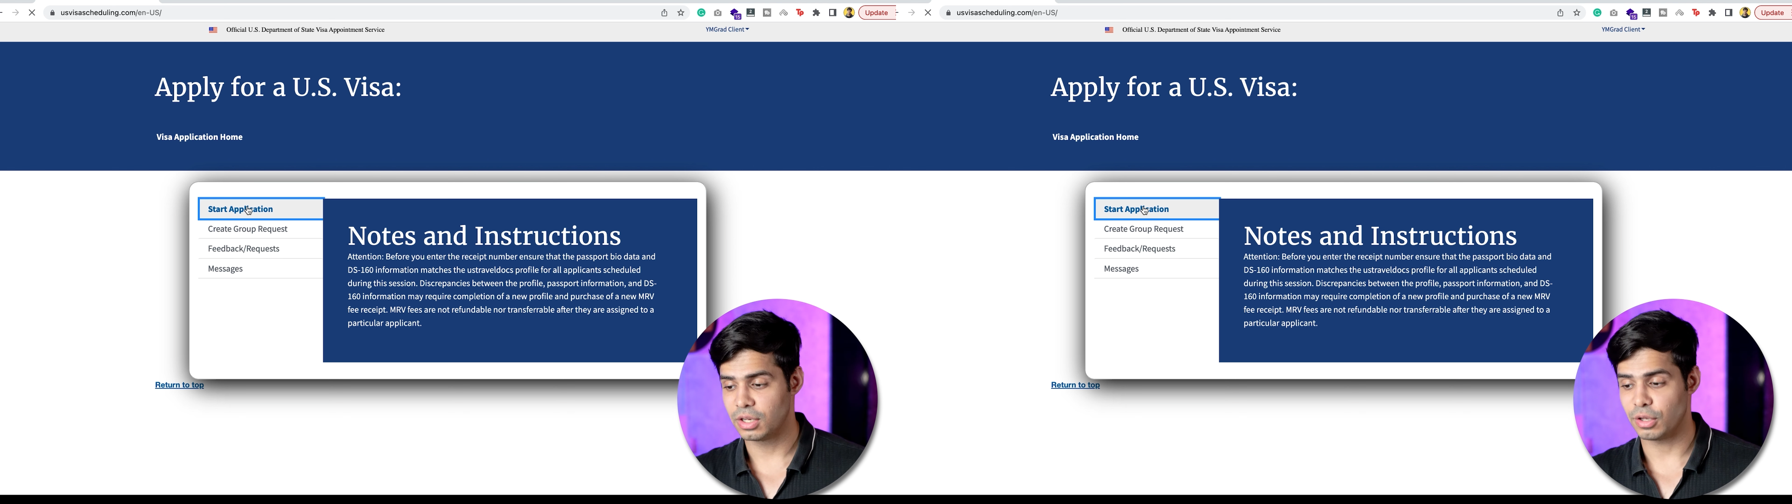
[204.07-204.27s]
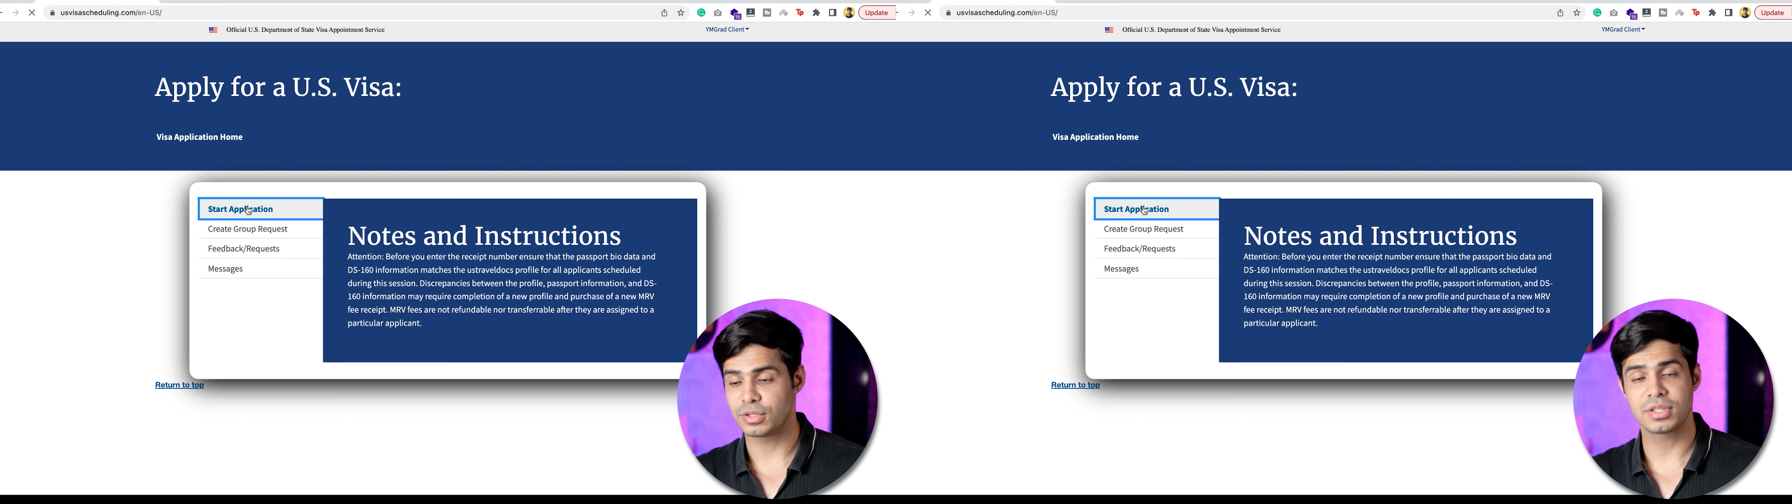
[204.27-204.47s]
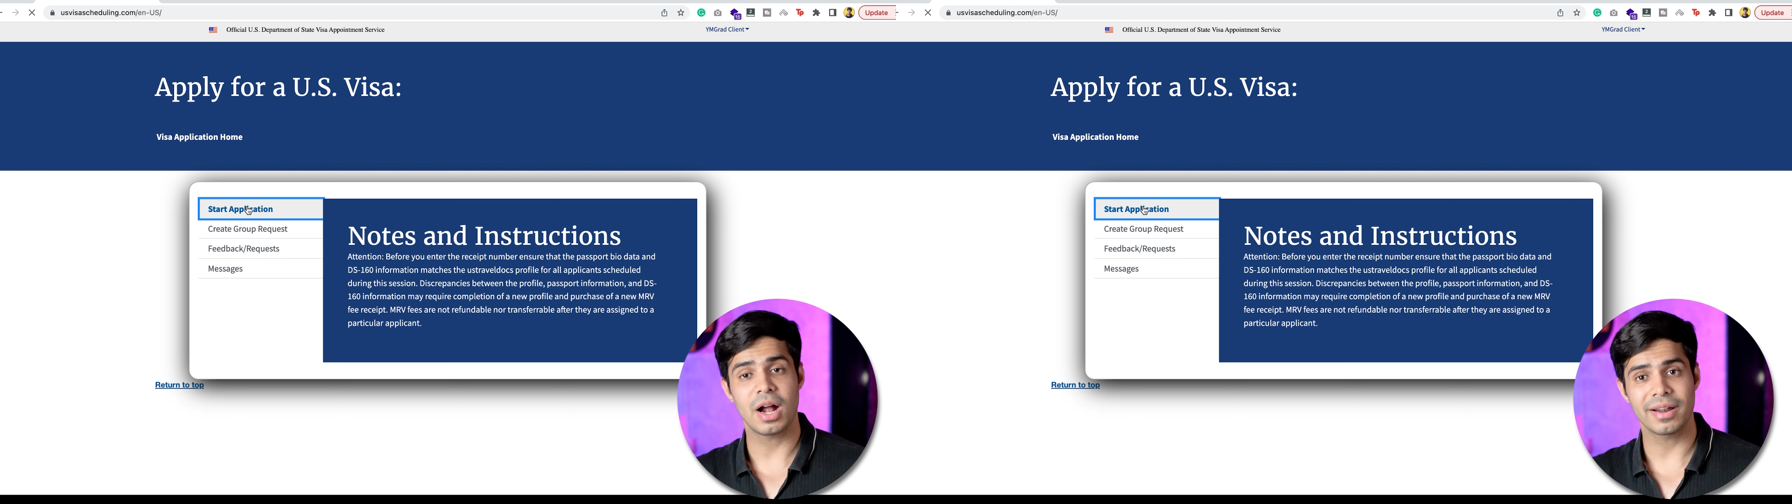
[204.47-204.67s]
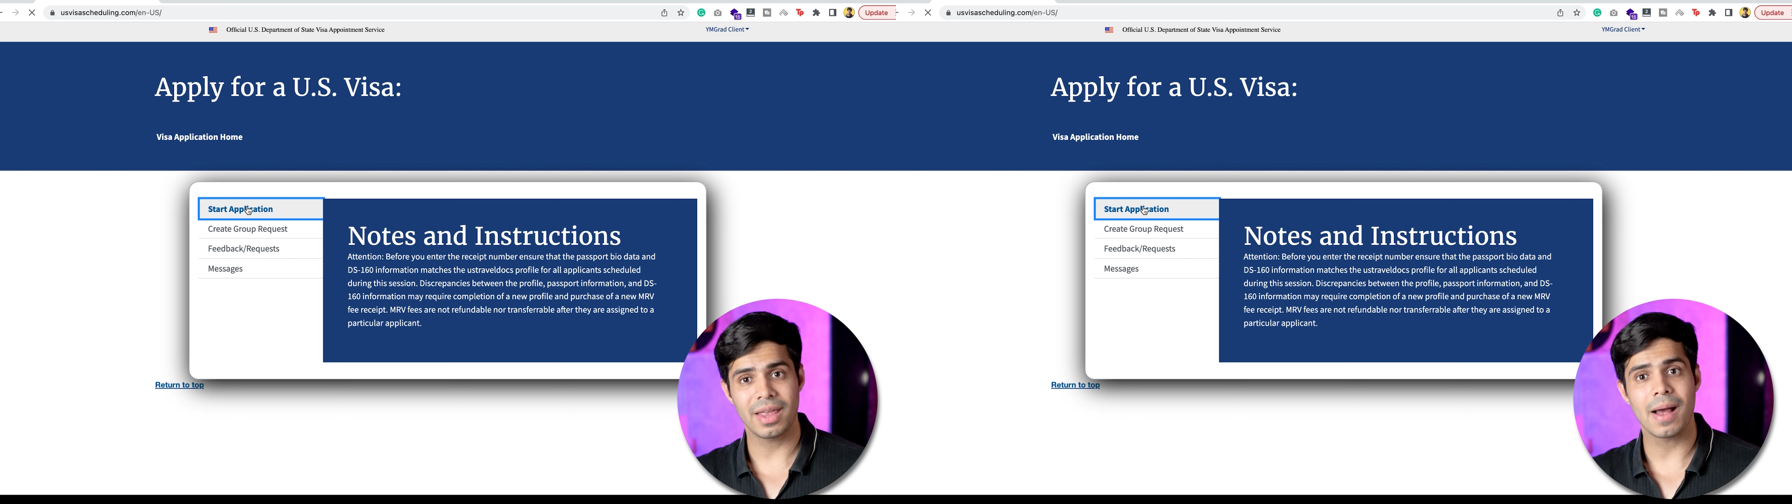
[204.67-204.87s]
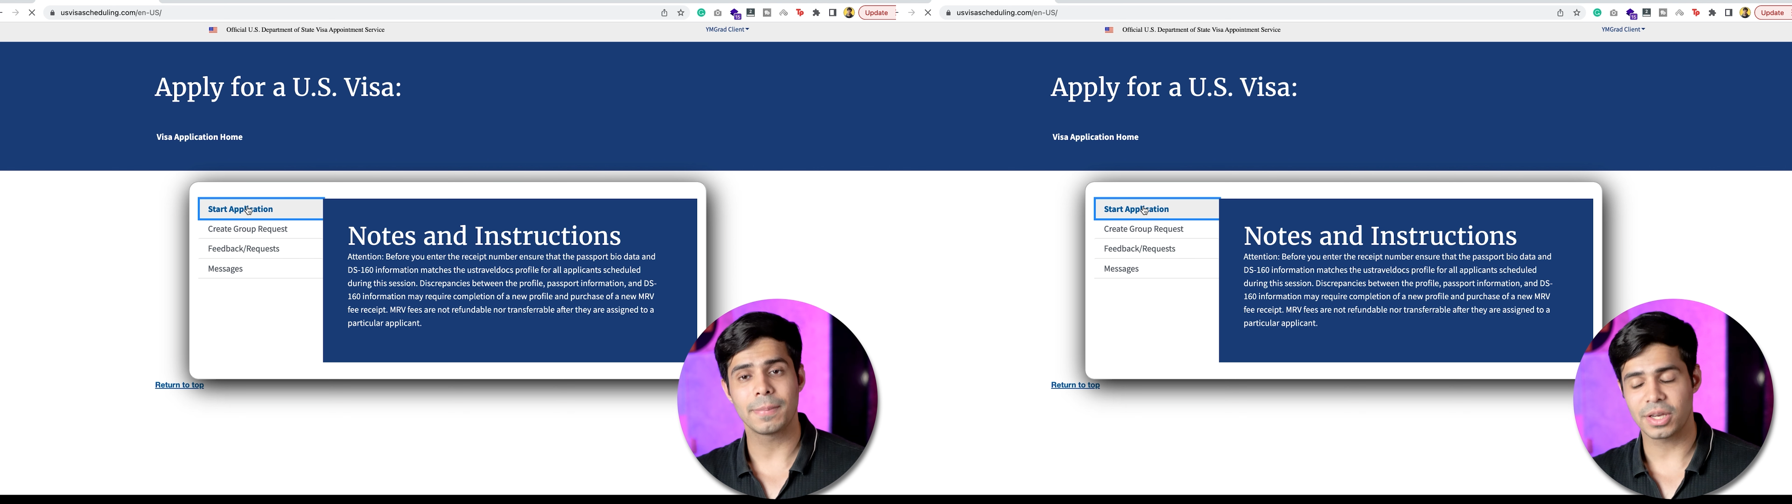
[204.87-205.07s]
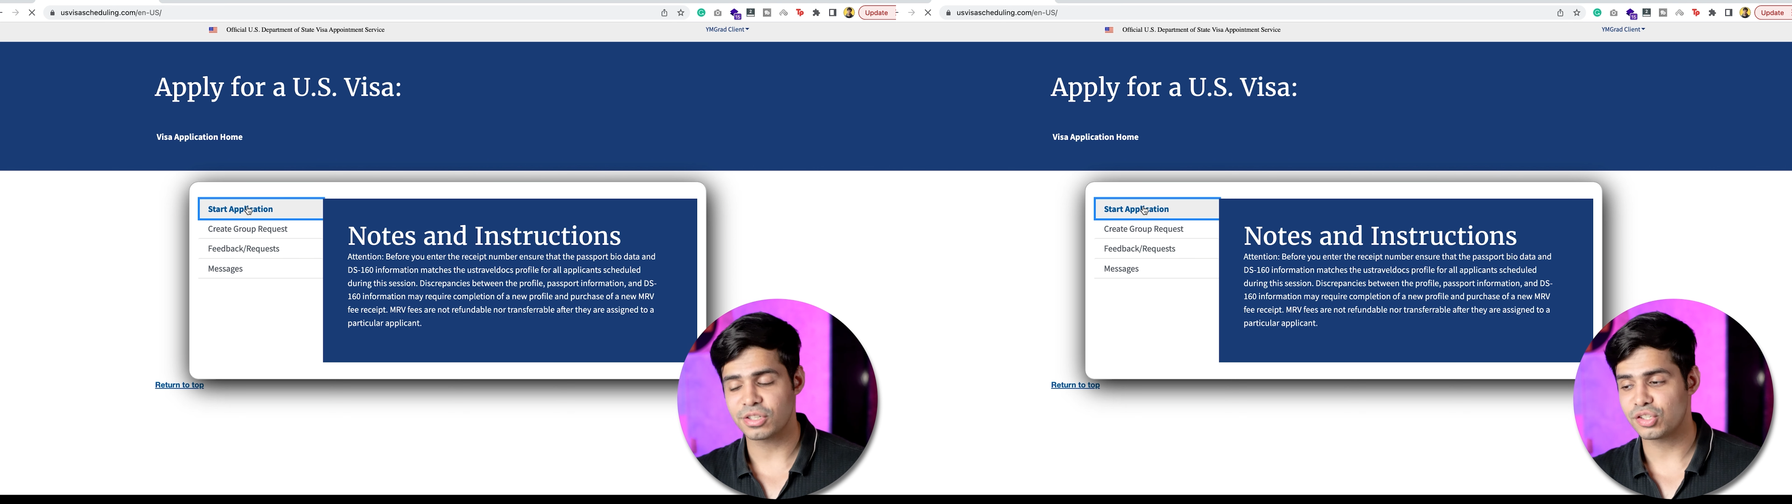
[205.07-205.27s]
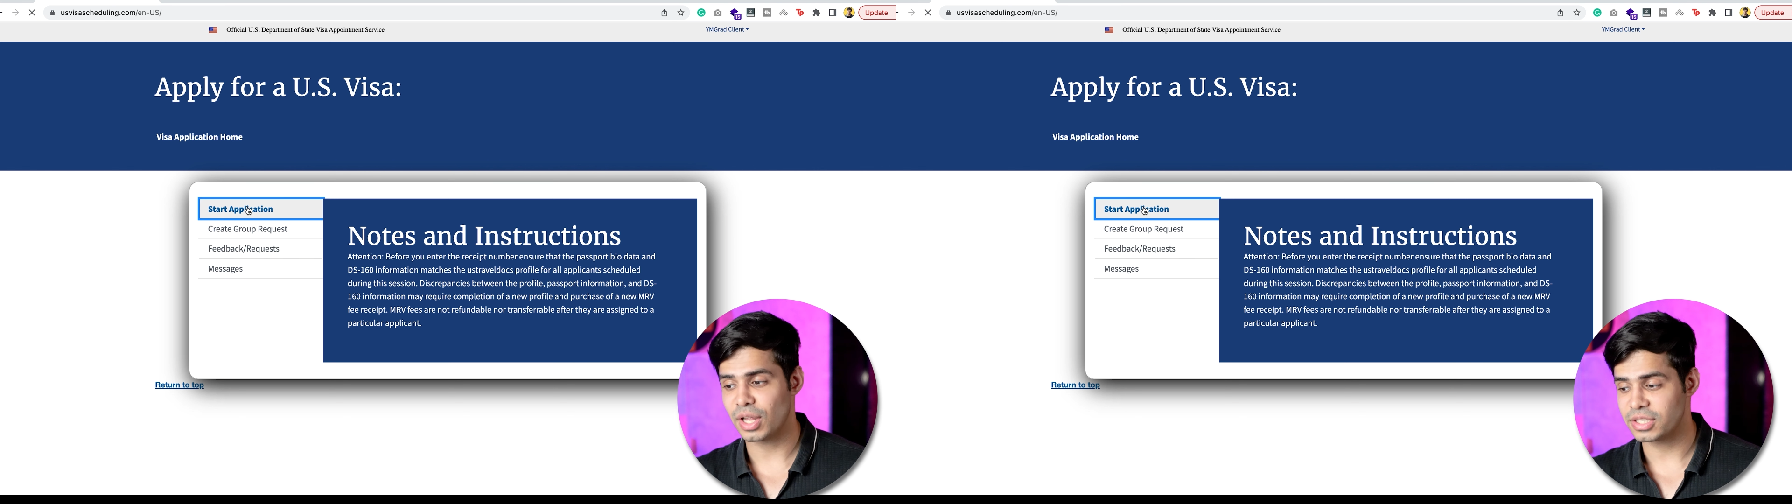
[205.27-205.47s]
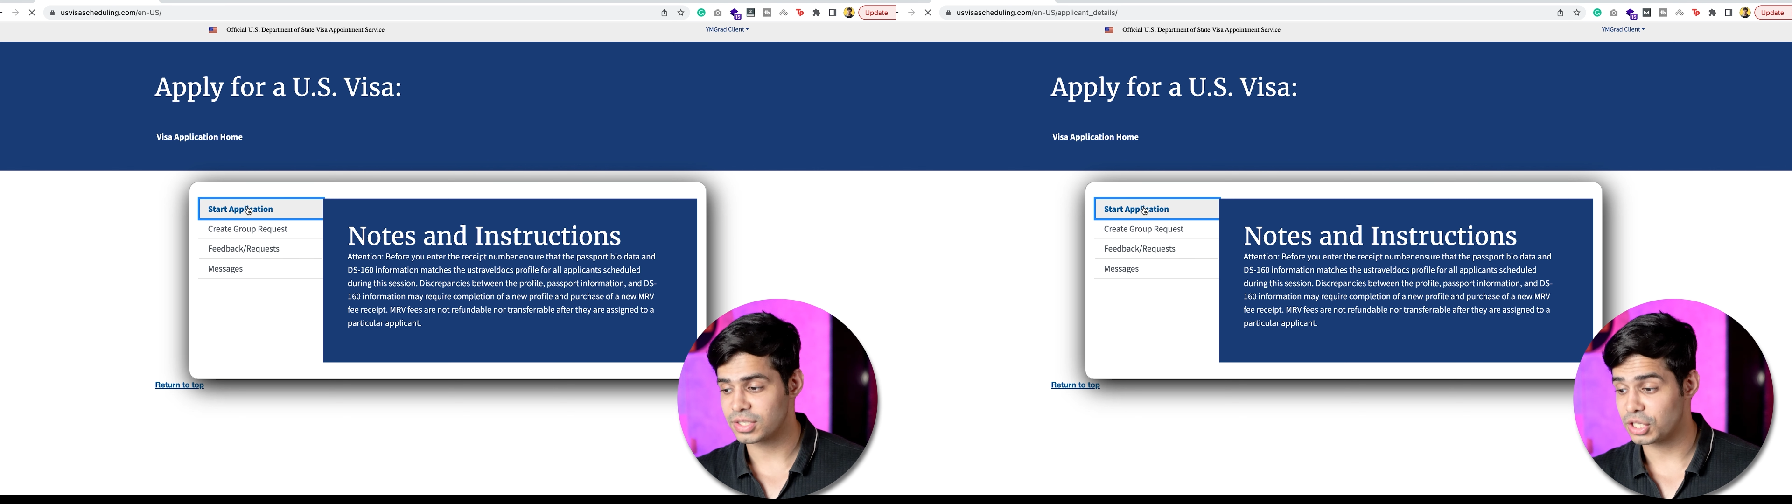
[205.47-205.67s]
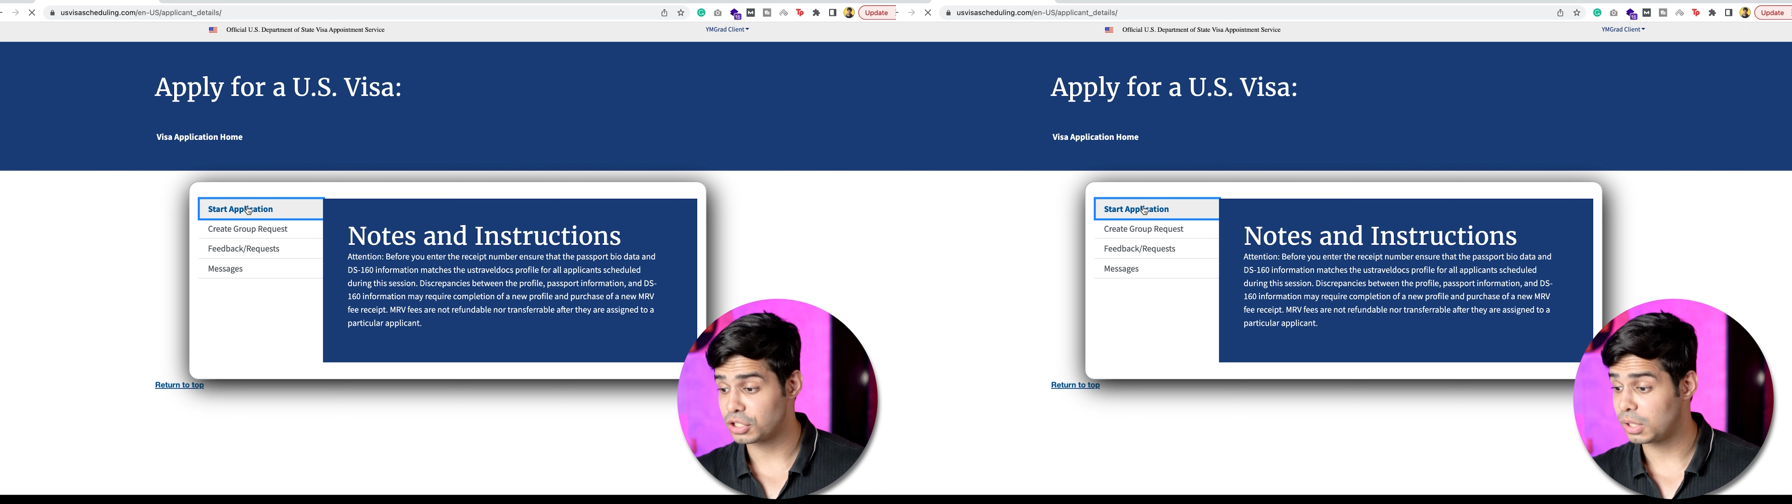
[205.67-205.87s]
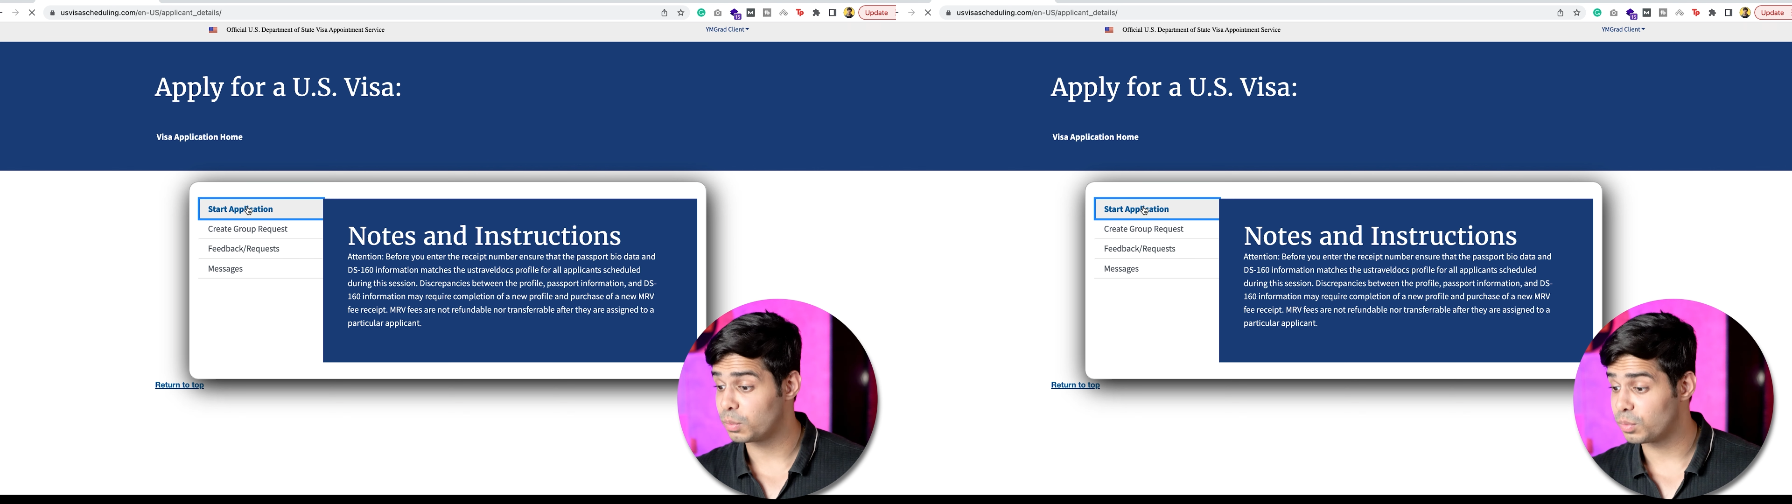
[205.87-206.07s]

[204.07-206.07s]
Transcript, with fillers: Now you start the application. That's essentially